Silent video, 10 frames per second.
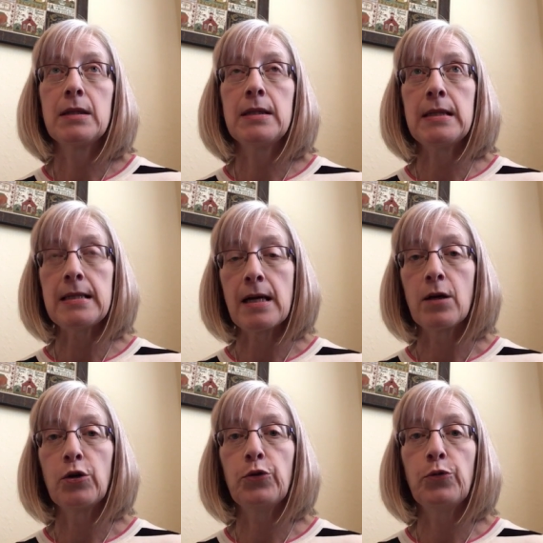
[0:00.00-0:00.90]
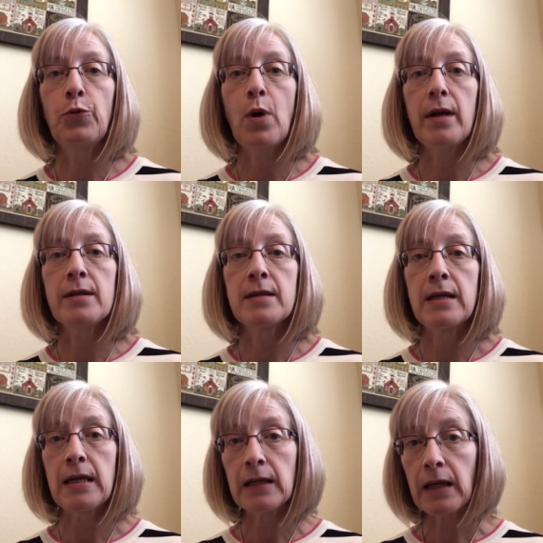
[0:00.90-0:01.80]
Dina, who is an
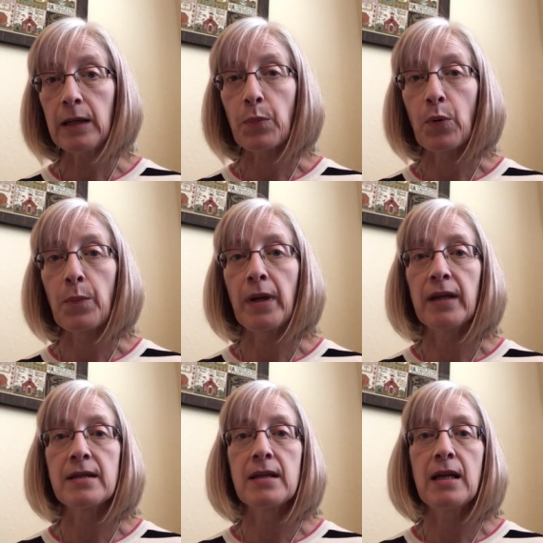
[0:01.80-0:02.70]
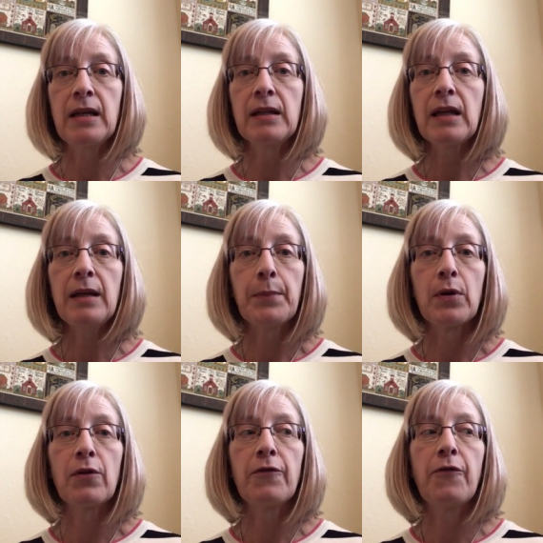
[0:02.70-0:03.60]
innkeeper, but it's an
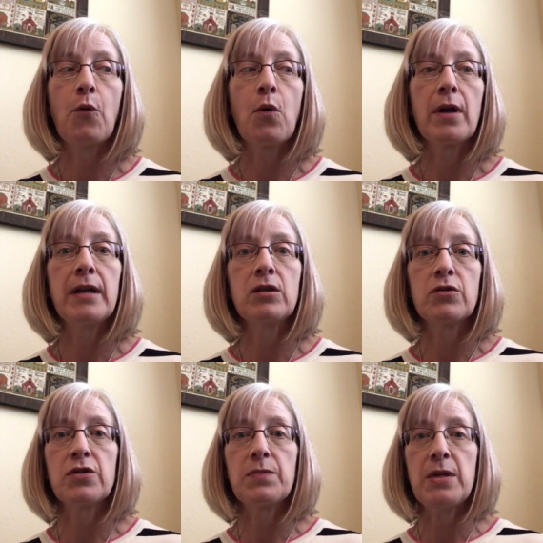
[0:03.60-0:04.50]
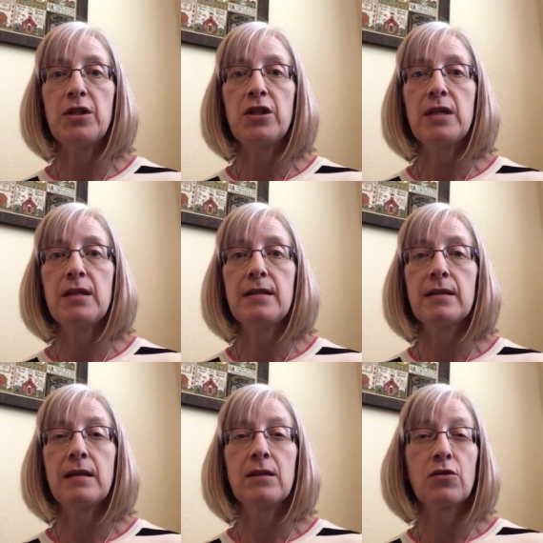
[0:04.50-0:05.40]
innkeeper for interspecies
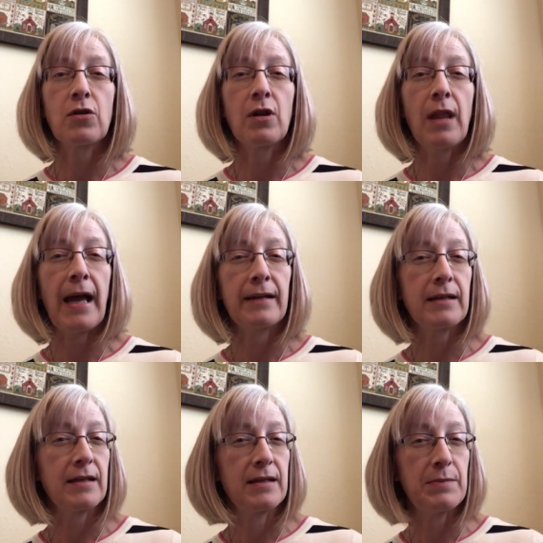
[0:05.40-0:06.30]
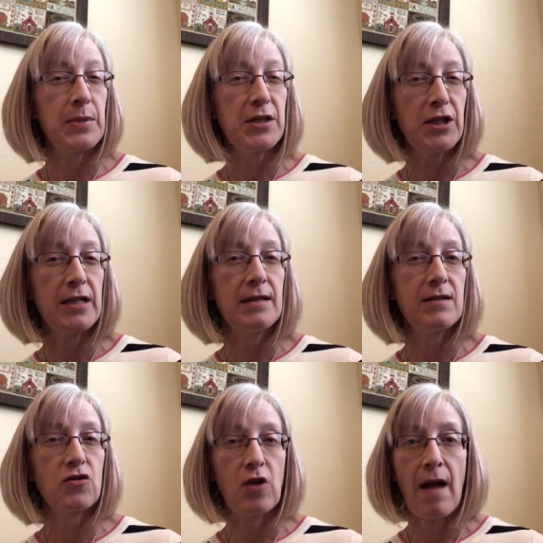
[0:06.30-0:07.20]
and intergalactic
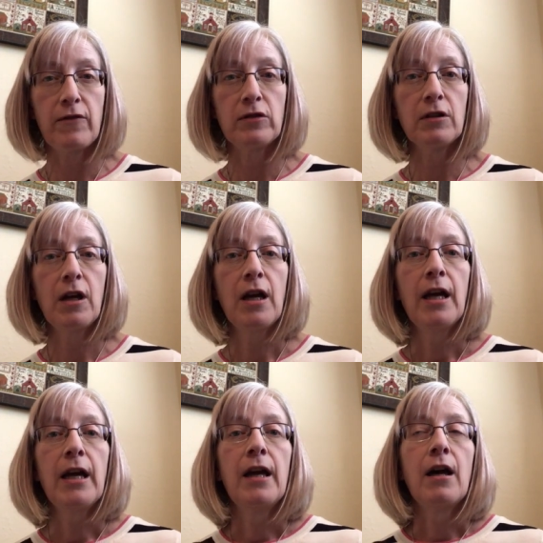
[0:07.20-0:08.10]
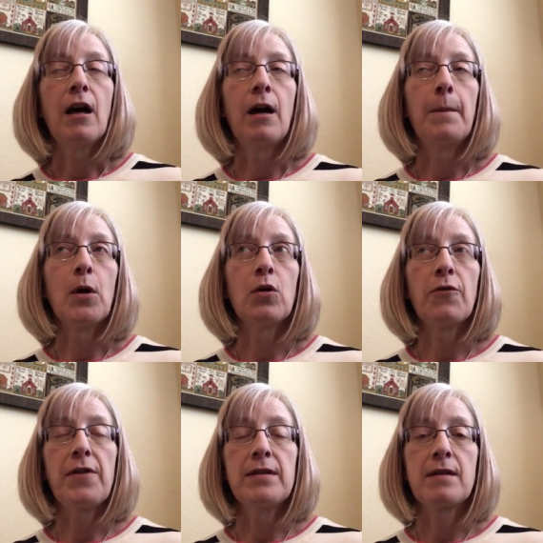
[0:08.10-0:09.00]
species travel.
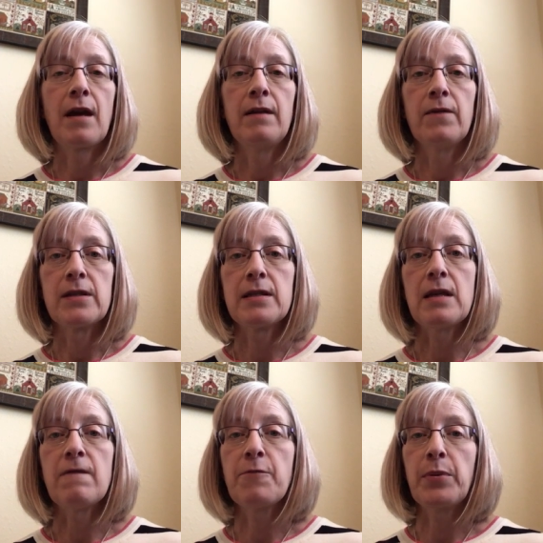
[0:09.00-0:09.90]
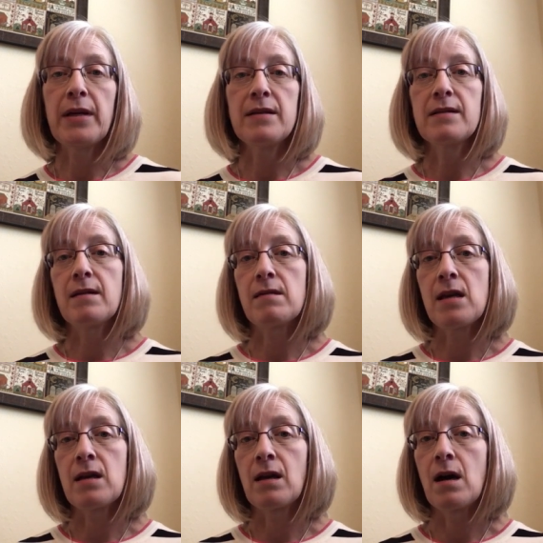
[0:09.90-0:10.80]
Earth is kind of a safe place that they
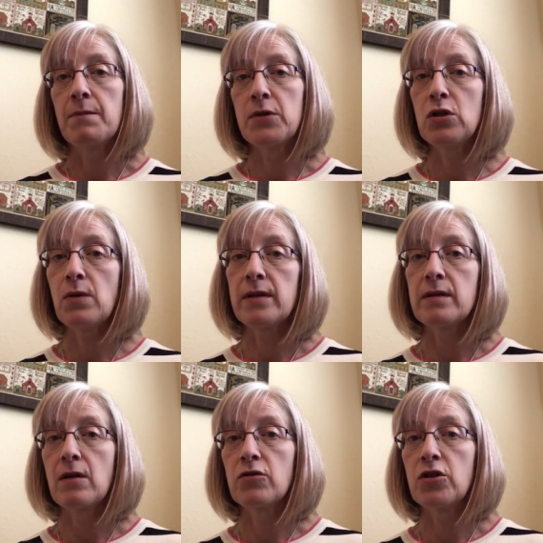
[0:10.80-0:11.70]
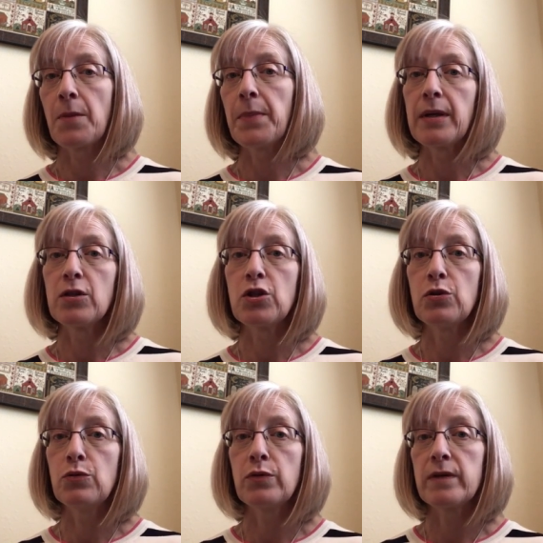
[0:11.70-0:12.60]
can come to as they're jumping
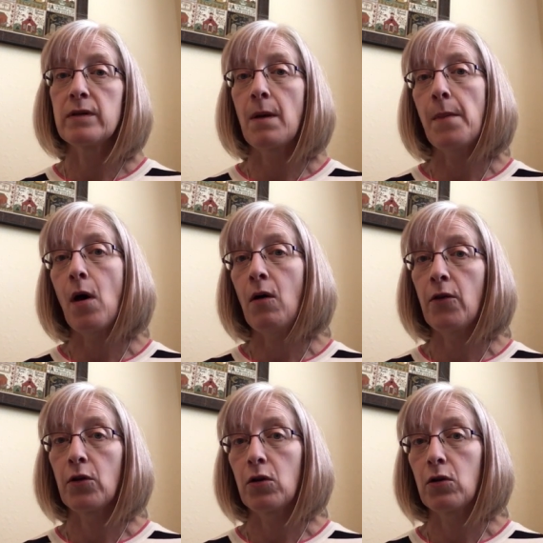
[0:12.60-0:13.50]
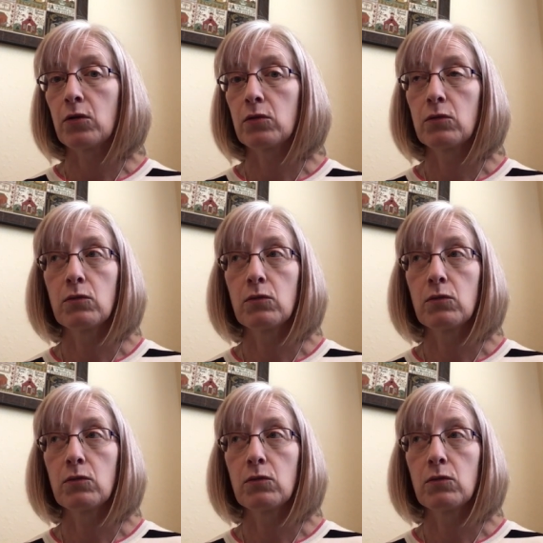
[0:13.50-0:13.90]
to some other